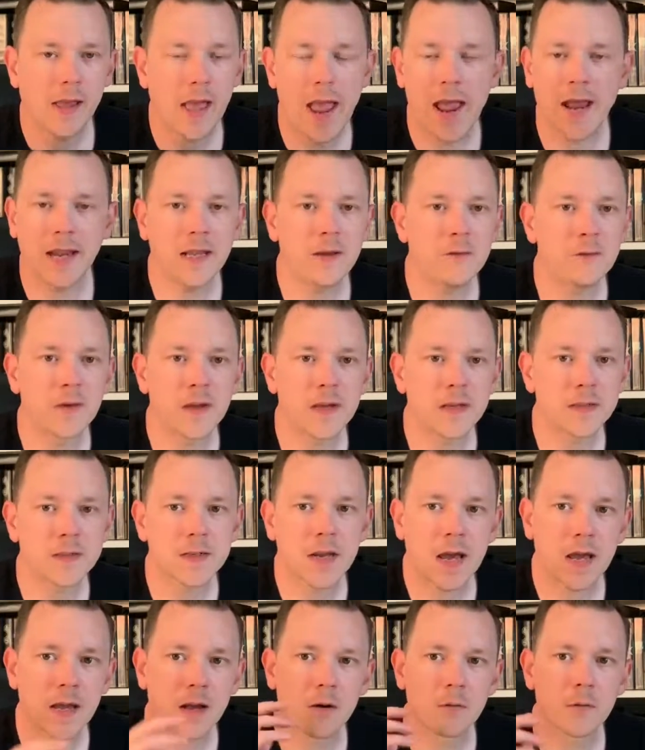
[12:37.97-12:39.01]
Anything
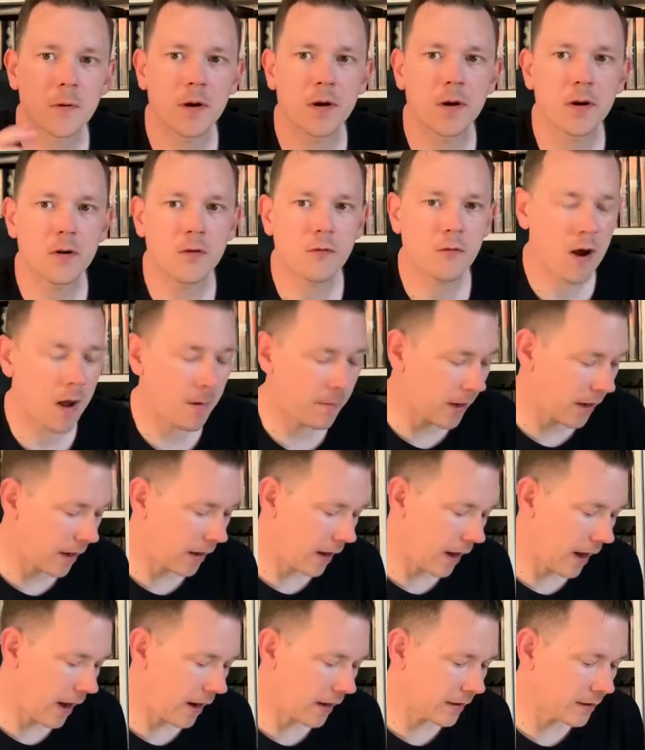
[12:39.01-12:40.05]
Sega, I'm going to grab it.
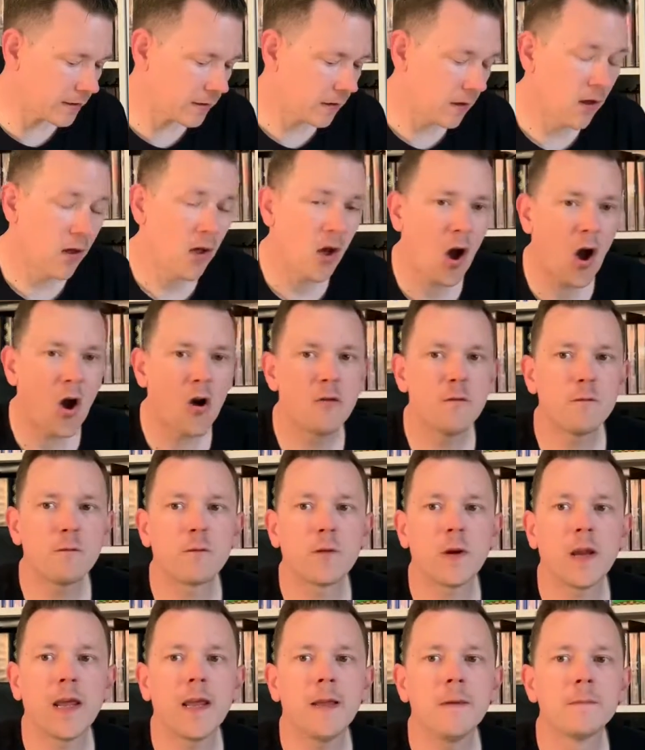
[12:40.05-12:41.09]
And
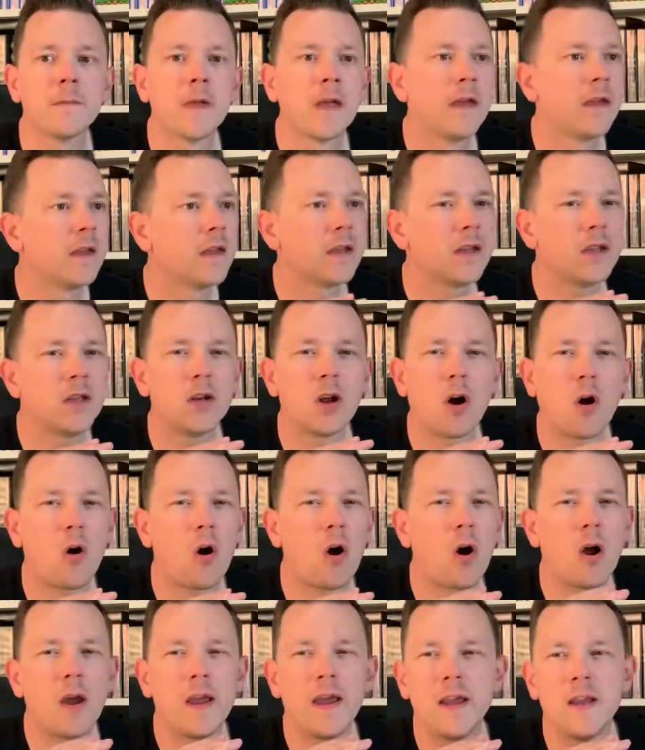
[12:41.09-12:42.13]
hopefully, you know,
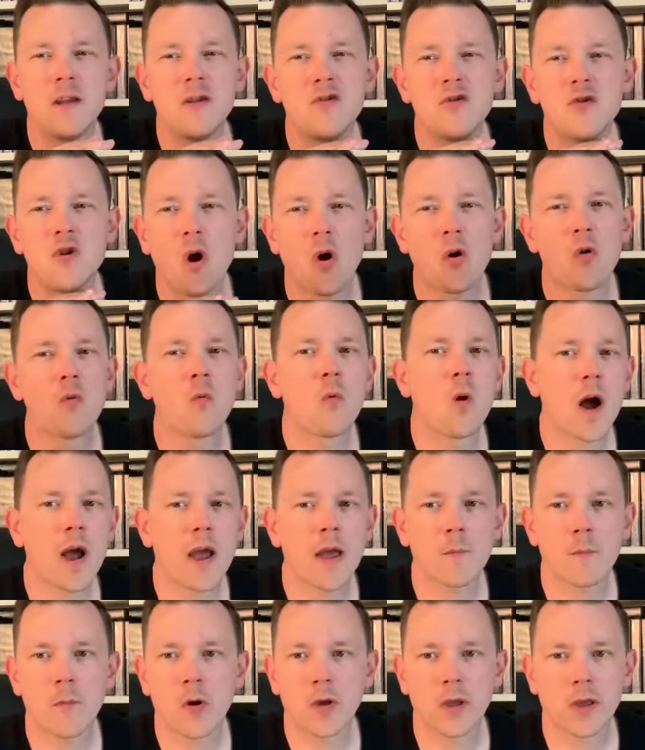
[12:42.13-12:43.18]
in no
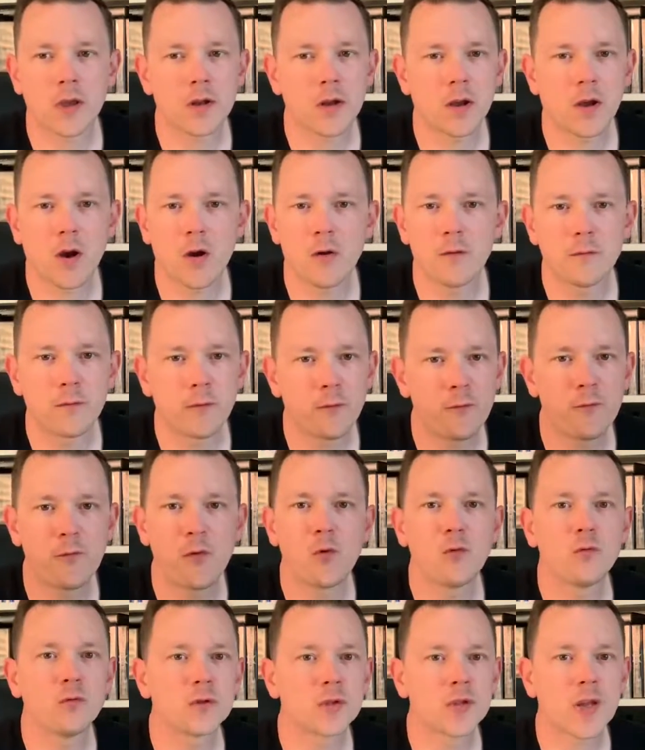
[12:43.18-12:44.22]
way am I going to go for
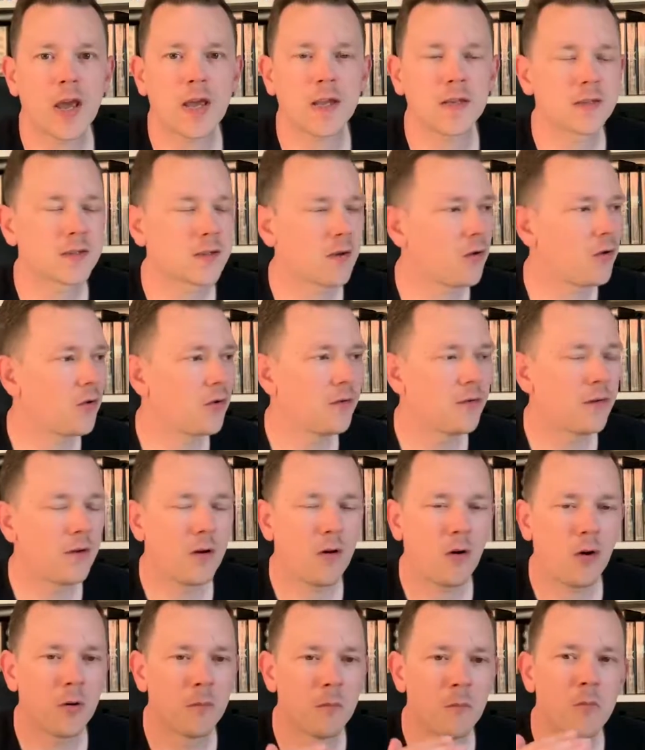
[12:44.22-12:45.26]
full sets on
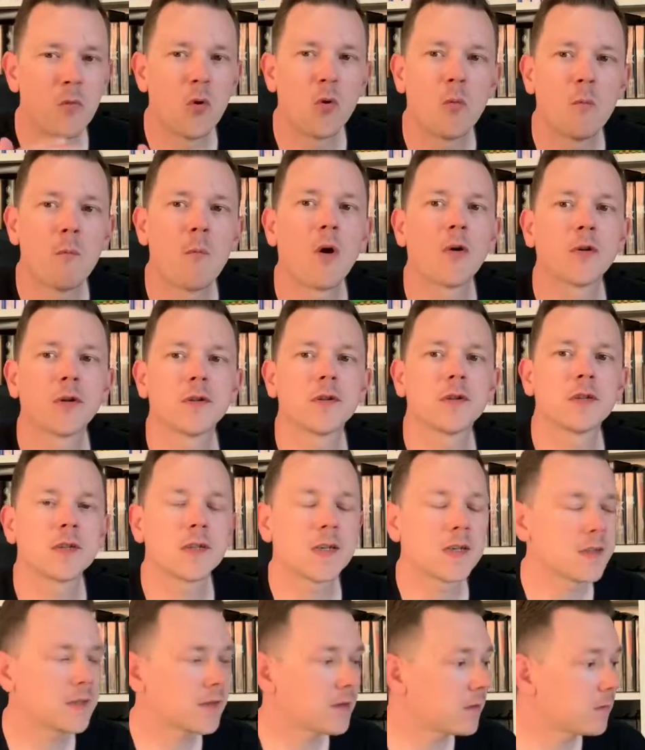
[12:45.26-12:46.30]
more modern
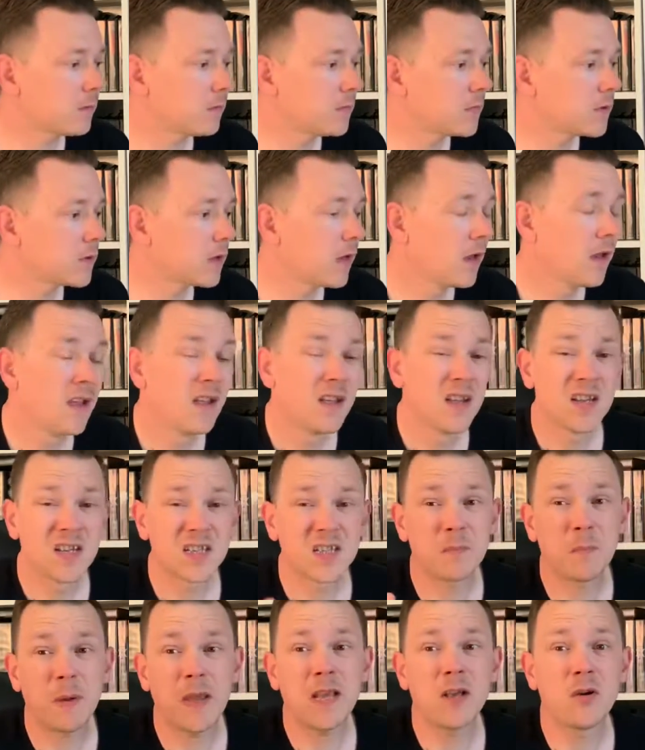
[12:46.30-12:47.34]
systems.
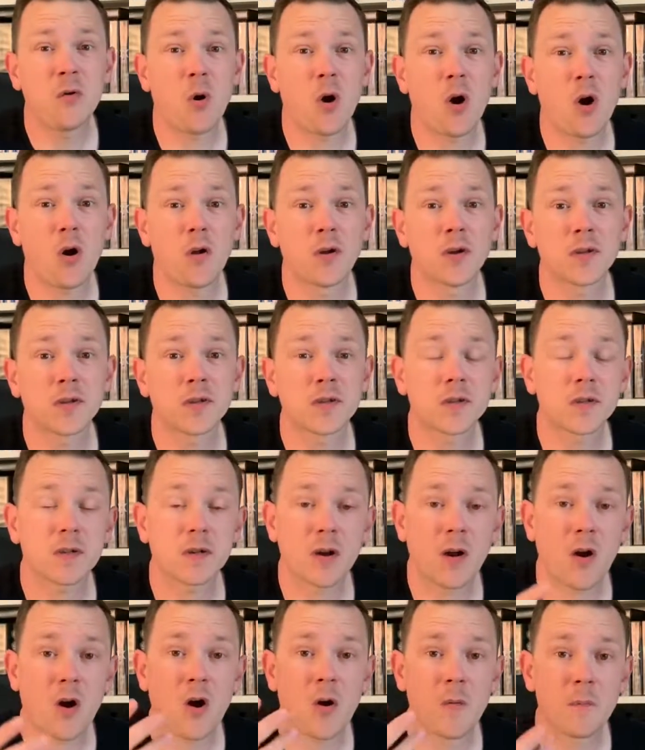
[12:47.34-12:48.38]
To be quite honest,
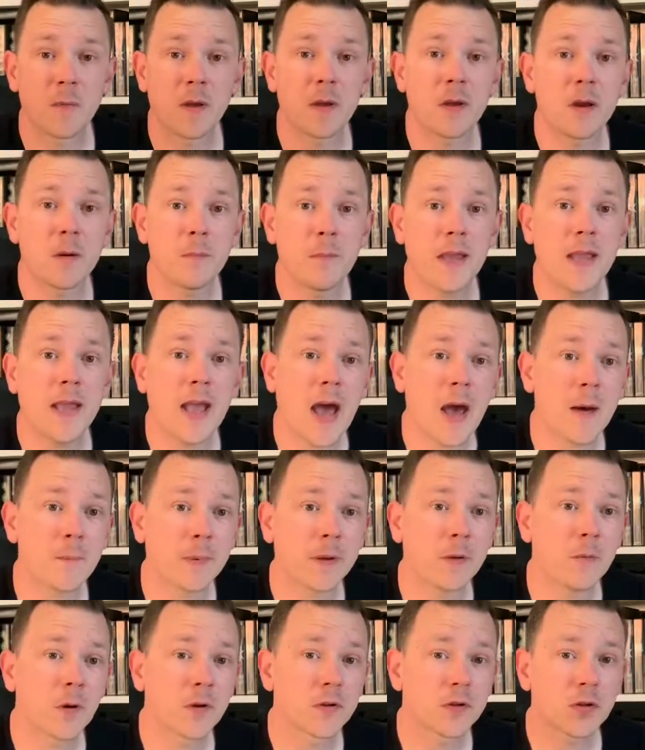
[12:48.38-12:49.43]
I'm going to be
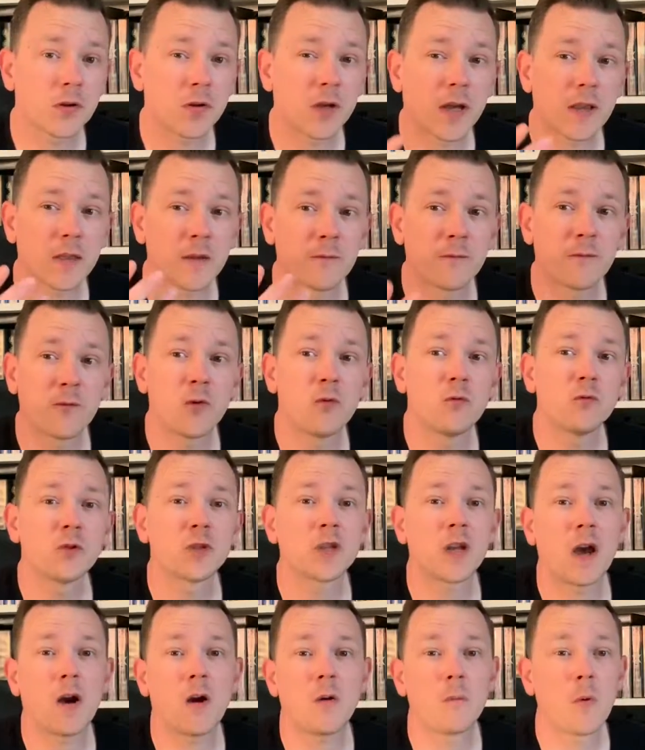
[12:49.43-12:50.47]
happy once I get the full
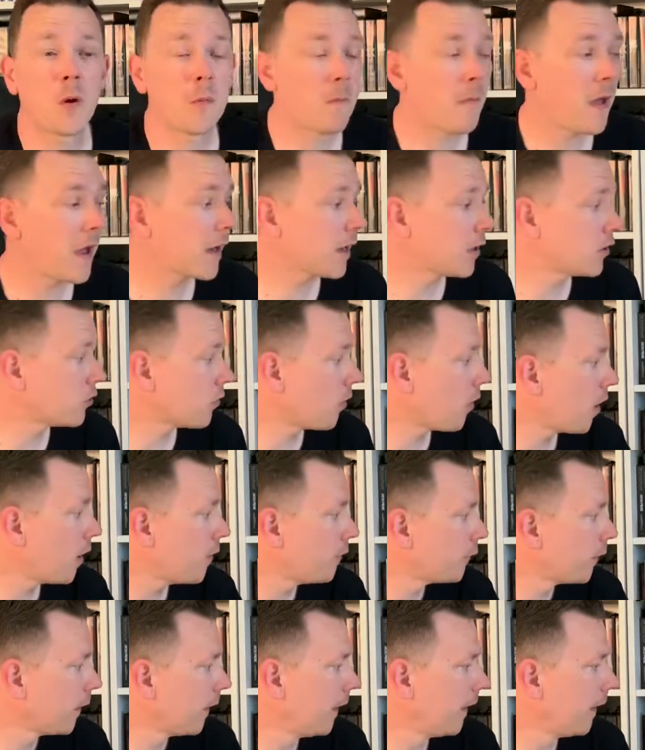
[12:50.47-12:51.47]
set on my Mega Drive.